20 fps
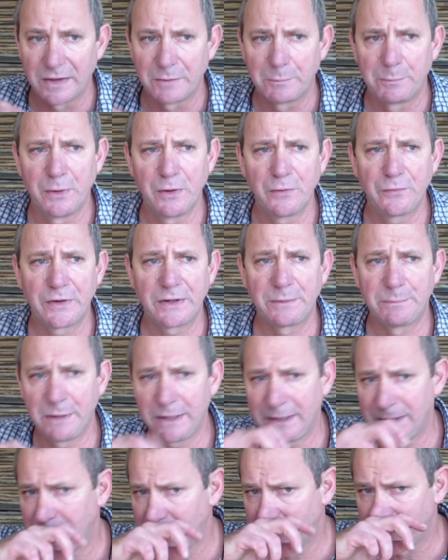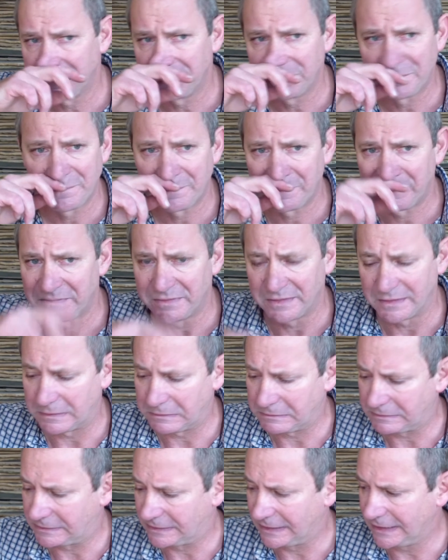perfect blend,
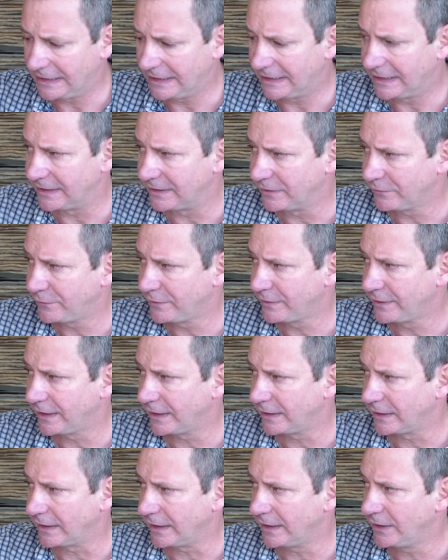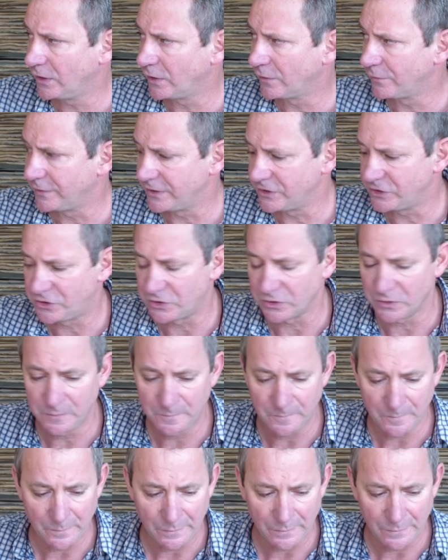clearly different than any of these two.